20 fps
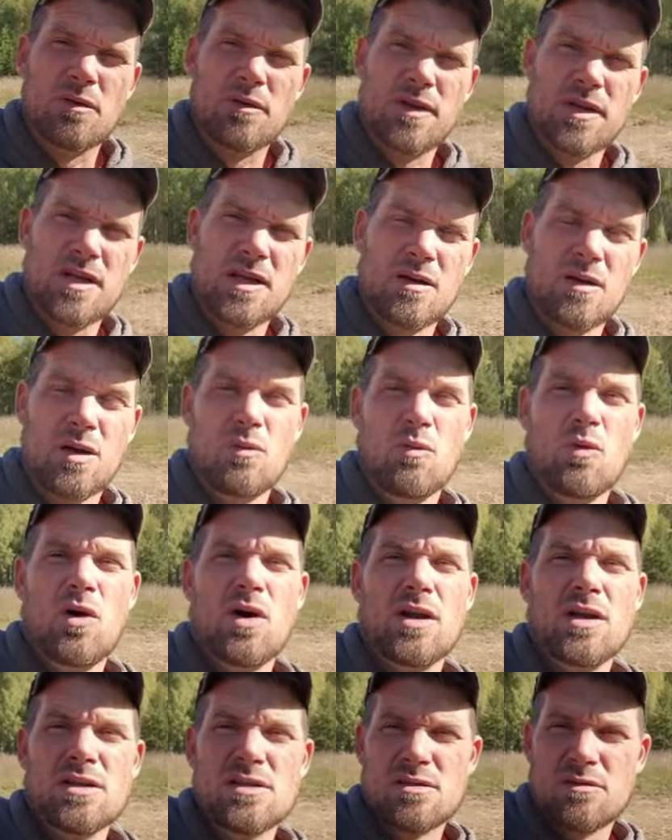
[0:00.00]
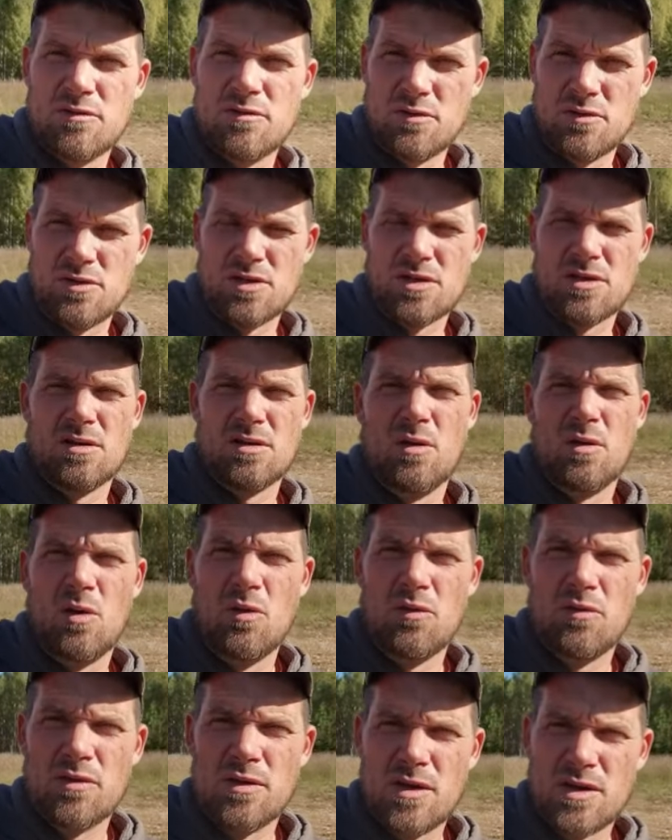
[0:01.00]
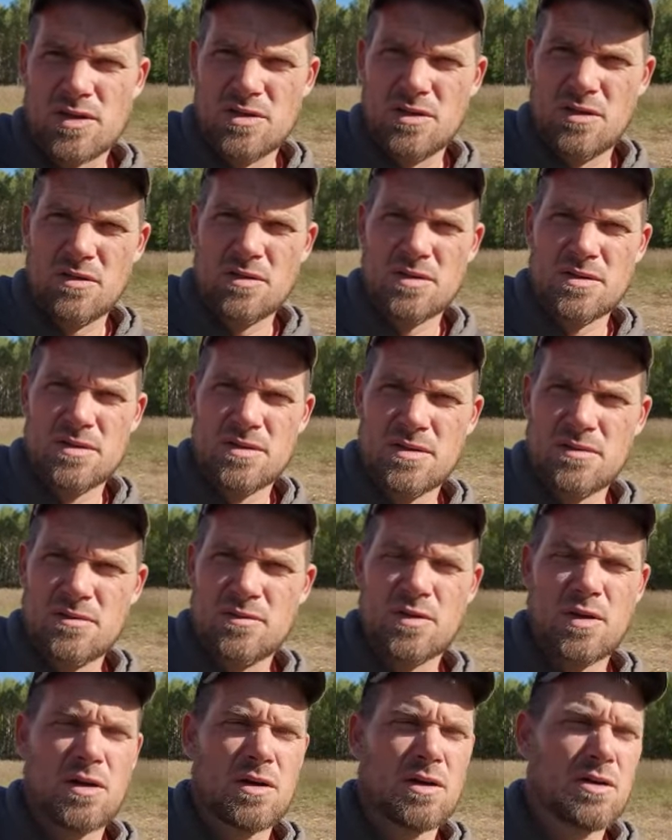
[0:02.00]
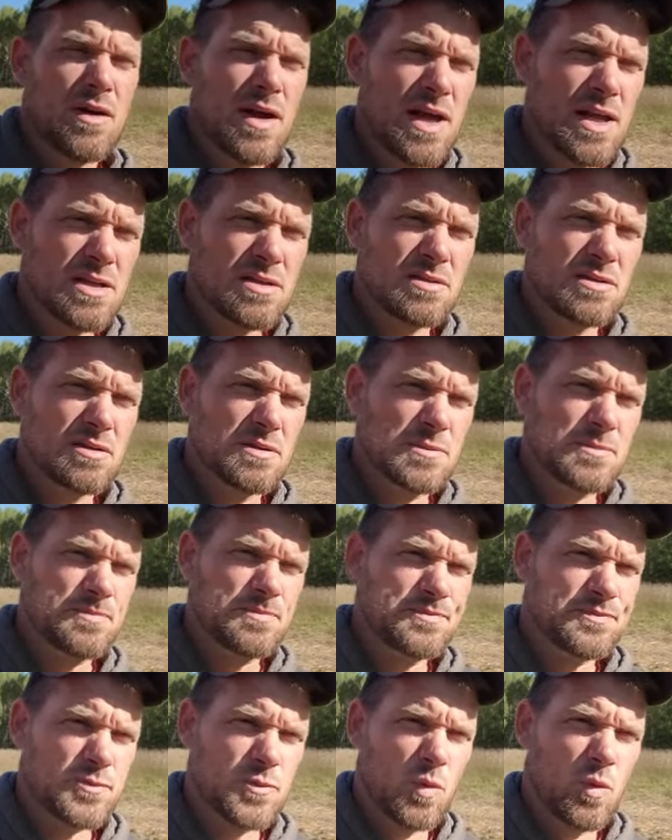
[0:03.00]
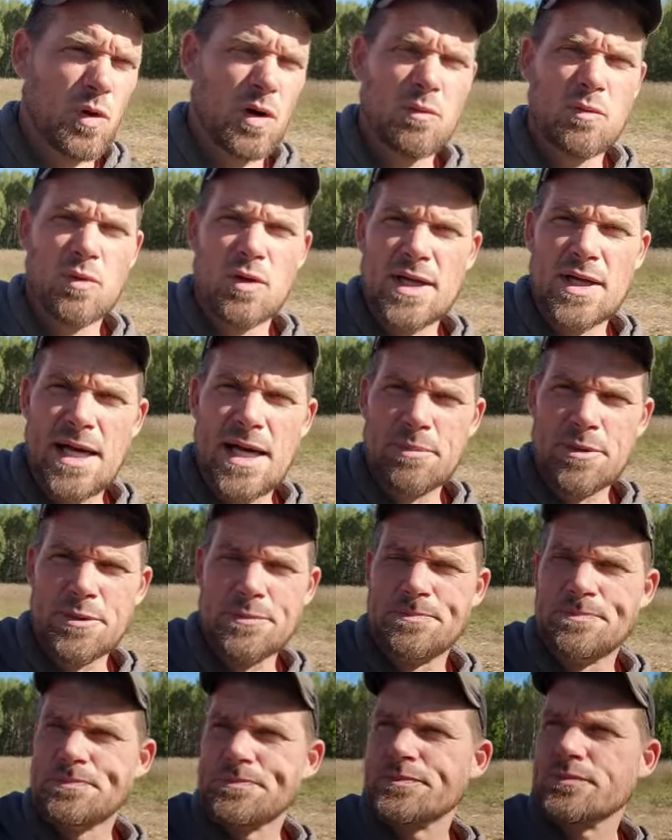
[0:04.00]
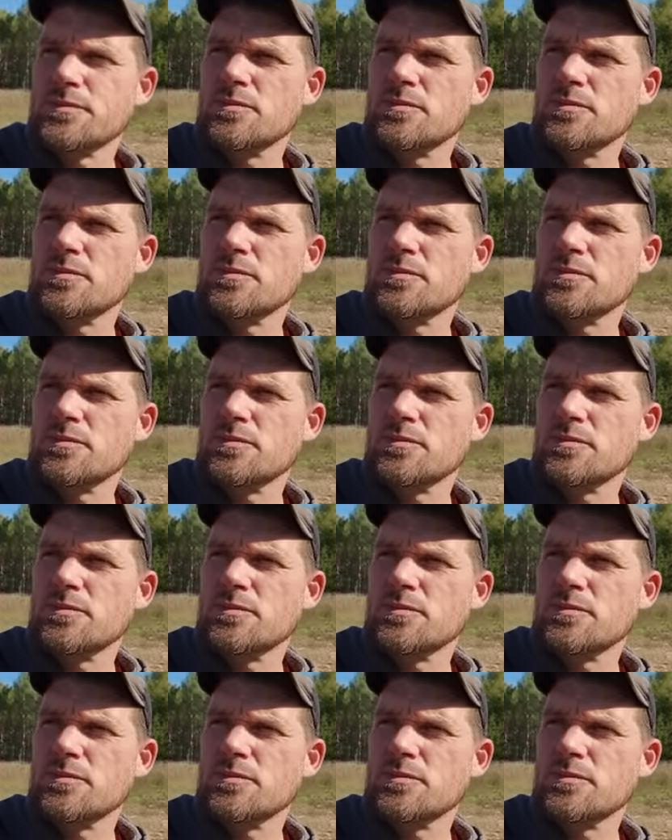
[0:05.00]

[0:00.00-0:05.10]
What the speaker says: We were thinking, hey, what is the future going to hold for our children, for our grandchildren? What will happen?